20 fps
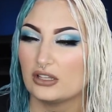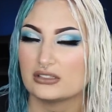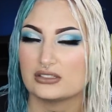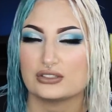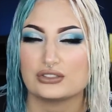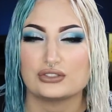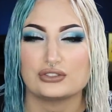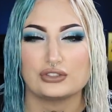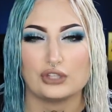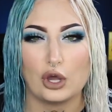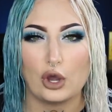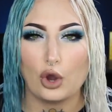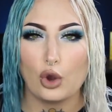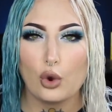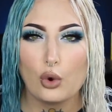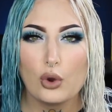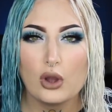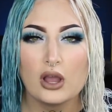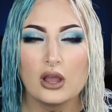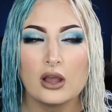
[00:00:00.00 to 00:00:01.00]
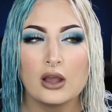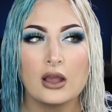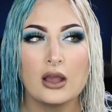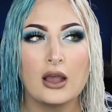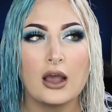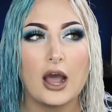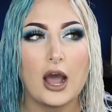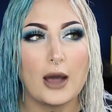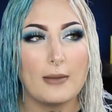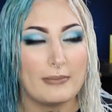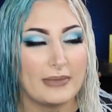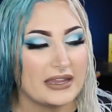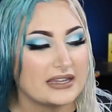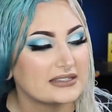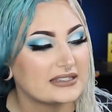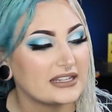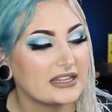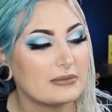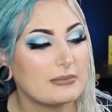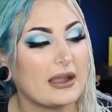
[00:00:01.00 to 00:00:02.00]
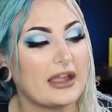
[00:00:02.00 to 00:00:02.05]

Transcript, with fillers: is so amazing.